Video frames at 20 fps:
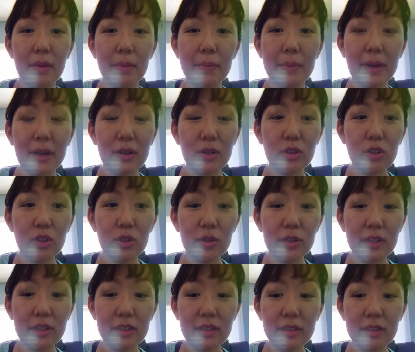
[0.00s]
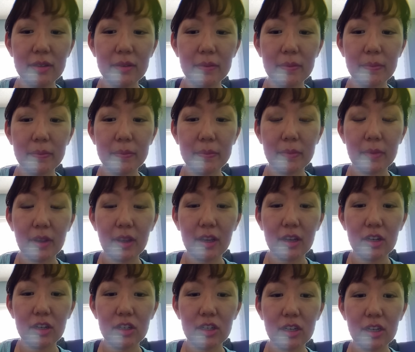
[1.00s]
boundaries,
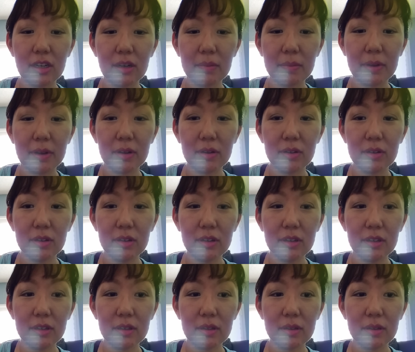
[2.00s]
energetic boundaries.